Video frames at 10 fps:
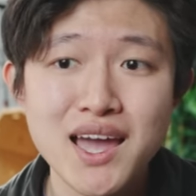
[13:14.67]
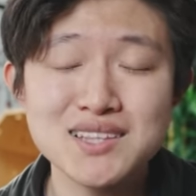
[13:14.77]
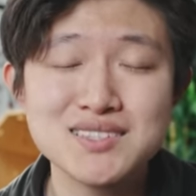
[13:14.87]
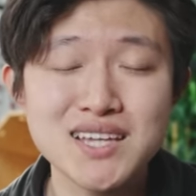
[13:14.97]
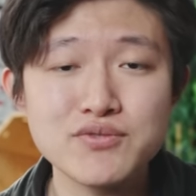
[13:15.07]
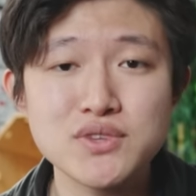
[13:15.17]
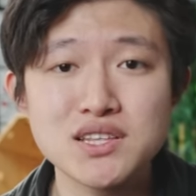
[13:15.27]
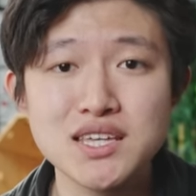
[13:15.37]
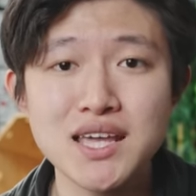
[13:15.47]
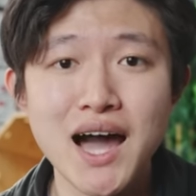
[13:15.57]
and
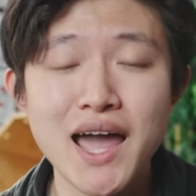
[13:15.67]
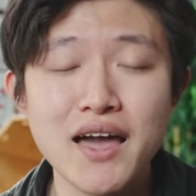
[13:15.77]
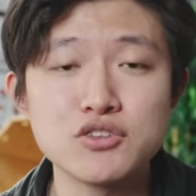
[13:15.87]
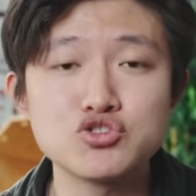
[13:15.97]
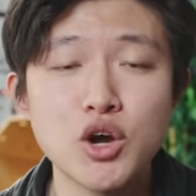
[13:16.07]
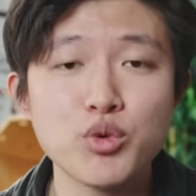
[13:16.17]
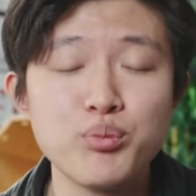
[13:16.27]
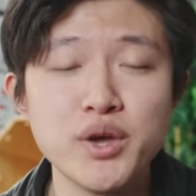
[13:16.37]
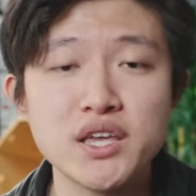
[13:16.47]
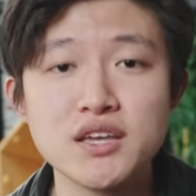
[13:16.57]
definitely I had trouble
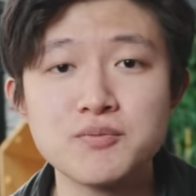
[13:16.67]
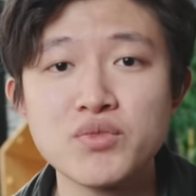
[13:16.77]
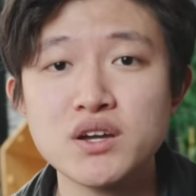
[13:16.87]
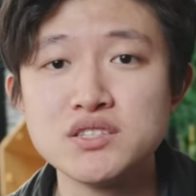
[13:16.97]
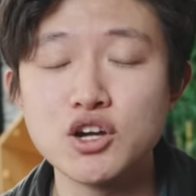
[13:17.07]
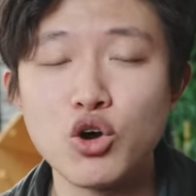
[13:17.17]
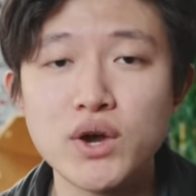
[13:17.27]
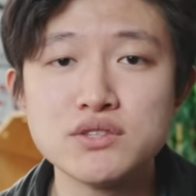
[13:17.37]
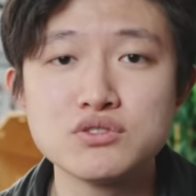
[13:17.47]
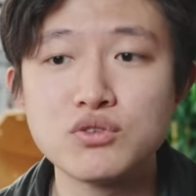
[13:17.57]
picking the
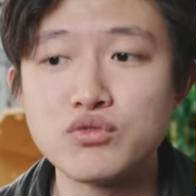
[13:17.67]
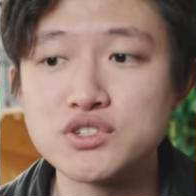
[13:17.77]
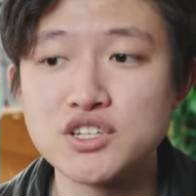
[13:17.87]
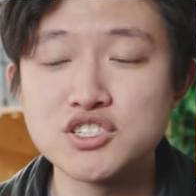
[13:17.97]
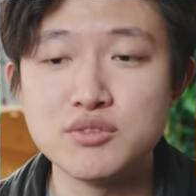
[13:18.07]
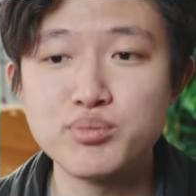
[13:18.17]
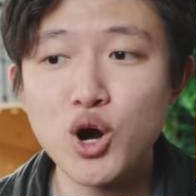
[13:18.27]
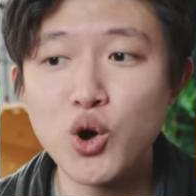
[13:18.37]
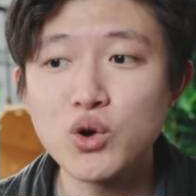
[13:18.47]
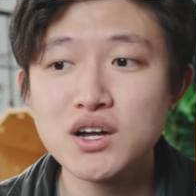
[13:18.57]
Arendal versus the
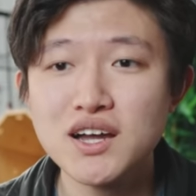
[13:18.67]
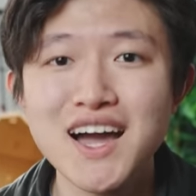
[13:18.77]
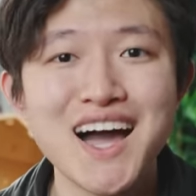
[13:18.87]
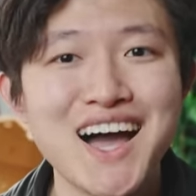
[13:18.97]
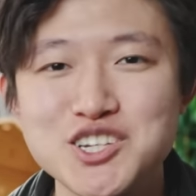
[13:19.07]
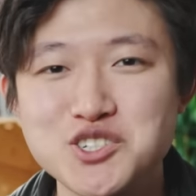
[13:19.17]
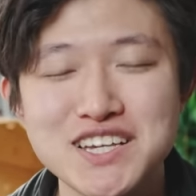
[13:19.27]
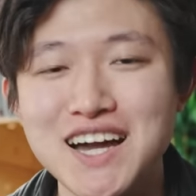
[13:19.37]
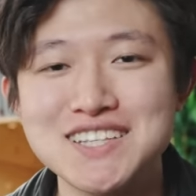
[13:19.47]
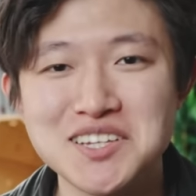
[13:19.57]
Polk.
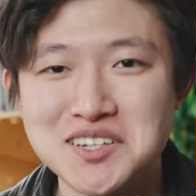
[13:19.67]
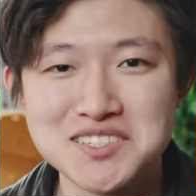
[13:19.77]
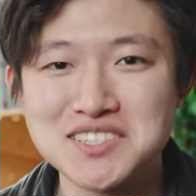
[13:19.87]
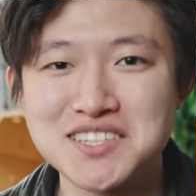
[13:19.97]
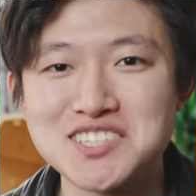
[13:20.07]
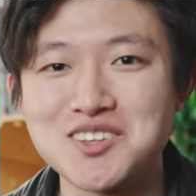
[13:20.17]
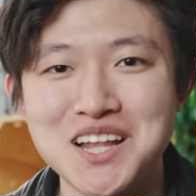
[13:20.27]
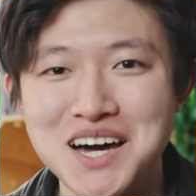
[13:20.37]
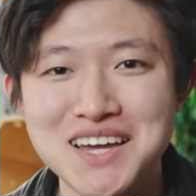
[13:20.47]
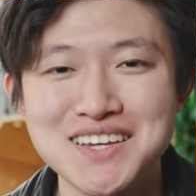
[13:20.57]
Actually, I didn't. That's a
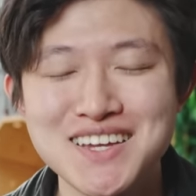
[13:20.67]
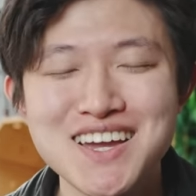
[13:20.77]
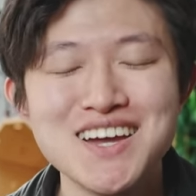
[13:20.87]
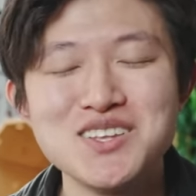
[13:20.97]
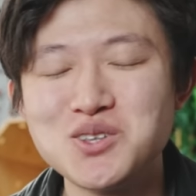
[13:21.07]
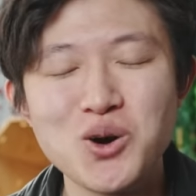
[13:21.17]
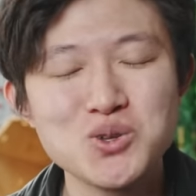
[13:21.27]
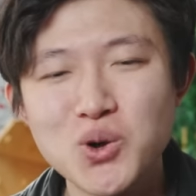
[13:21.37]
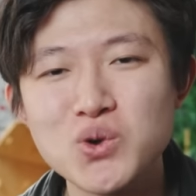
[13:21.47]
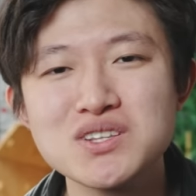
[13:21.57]
lie. No,
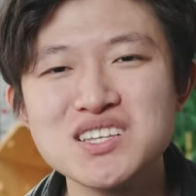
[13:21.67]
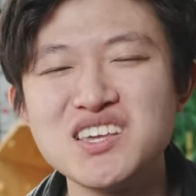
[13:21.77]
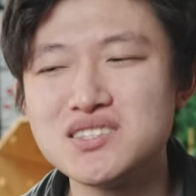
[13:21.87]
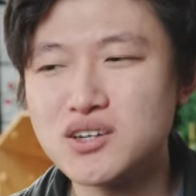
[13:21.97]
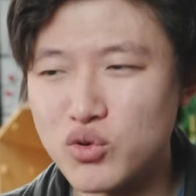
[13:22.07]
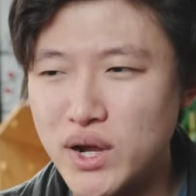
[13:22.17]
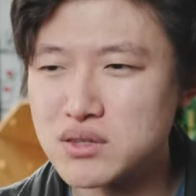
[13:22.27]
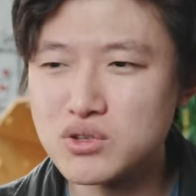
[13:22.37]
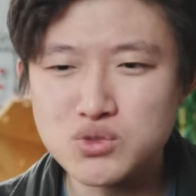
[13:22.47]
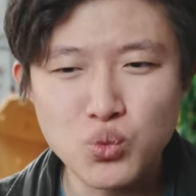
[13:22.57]
totally the
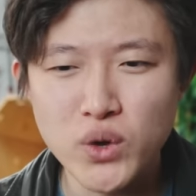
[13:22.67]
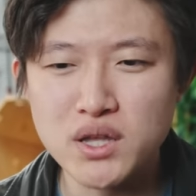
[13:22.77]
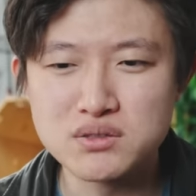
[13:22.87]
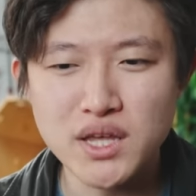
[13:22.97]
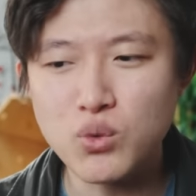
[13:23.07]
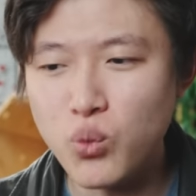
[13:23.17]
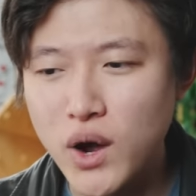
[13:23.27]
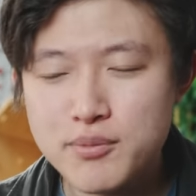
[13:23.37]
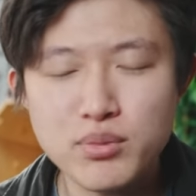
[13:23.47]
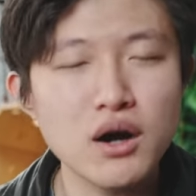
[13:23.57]
Arendals win. They
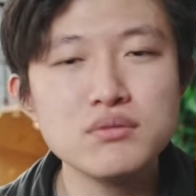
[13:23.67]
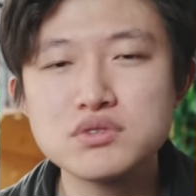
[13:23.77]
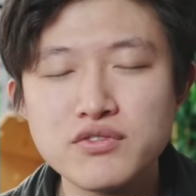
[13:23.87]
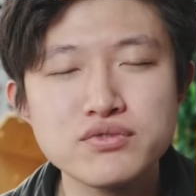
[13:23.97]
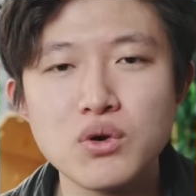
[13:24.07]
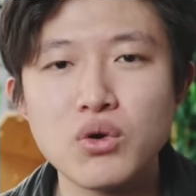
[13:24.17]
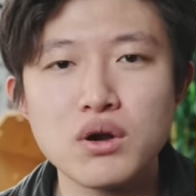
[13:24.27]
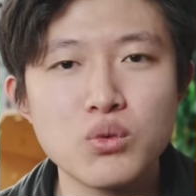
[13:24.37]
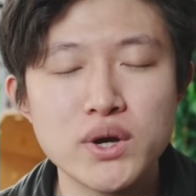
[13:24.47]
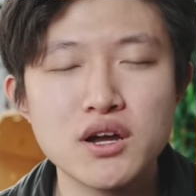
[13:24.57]
wipe the
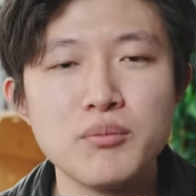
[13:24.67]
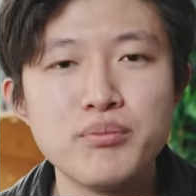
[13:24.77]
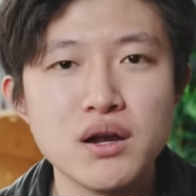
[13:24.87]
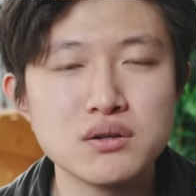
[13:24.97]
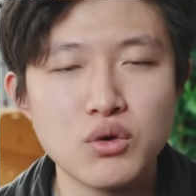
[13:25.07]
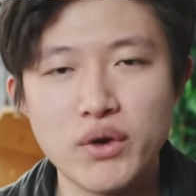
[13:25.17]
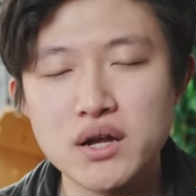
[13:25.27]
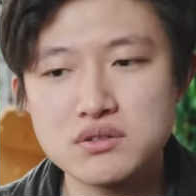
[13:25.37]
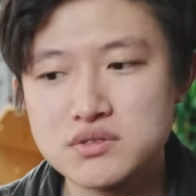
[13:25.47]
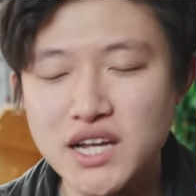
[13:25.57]
floor when it compared
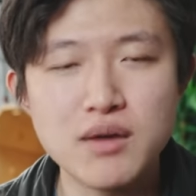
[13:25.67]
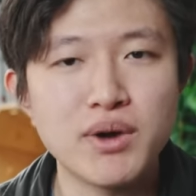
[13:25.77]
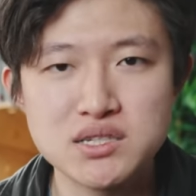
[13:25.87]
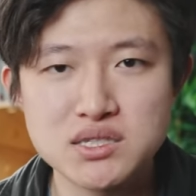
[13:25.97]
direct side by